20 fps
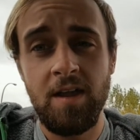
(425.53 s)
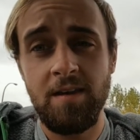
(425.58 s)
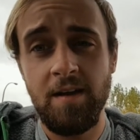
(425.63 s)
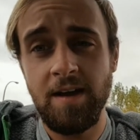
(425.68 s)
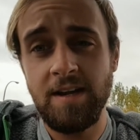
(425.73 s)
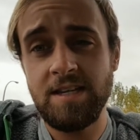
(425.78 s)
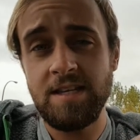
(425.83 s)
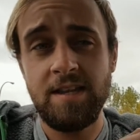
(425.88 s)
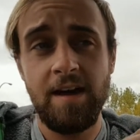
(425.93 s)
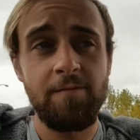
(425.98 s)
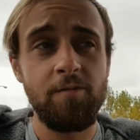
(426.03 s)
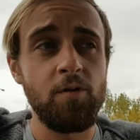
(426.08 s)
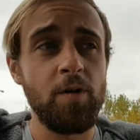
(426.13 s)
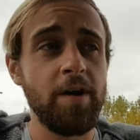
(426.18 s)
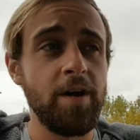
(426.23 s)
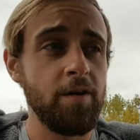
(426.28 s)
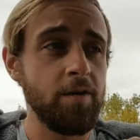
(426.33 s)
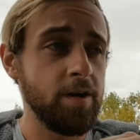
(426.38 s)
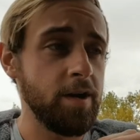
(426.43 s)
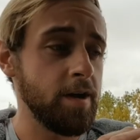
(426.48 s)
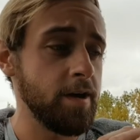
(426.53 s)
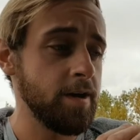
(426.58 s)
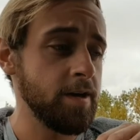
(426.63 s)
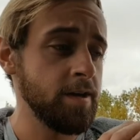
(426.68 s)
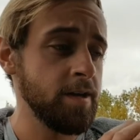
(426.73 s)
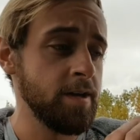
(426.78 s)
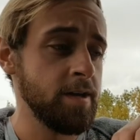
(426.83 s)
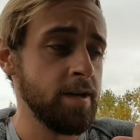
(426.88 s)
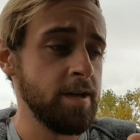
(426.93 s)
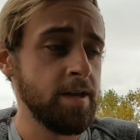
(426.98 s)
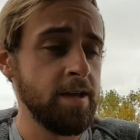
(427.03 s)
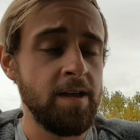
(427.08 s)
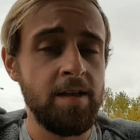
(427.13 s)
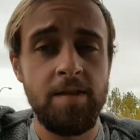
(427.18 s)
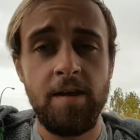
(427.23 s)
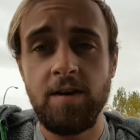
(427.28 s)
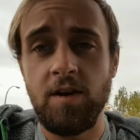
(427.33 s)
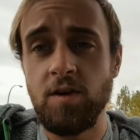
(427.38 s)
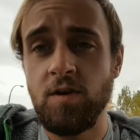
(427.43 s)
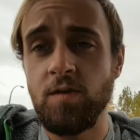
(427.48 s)
nice level area,
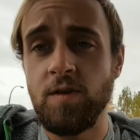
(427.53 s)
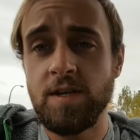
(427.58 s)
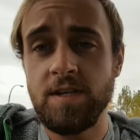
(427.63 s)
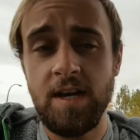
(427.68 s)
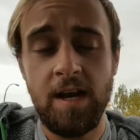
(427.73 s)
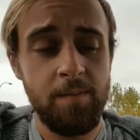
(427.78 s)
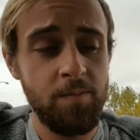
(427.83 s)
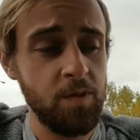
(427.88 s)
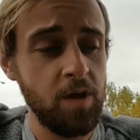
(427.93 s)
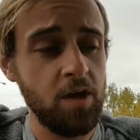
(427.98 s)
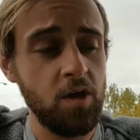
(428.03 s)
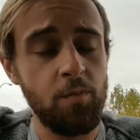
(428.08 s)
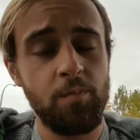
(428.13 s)
then you do the same thing.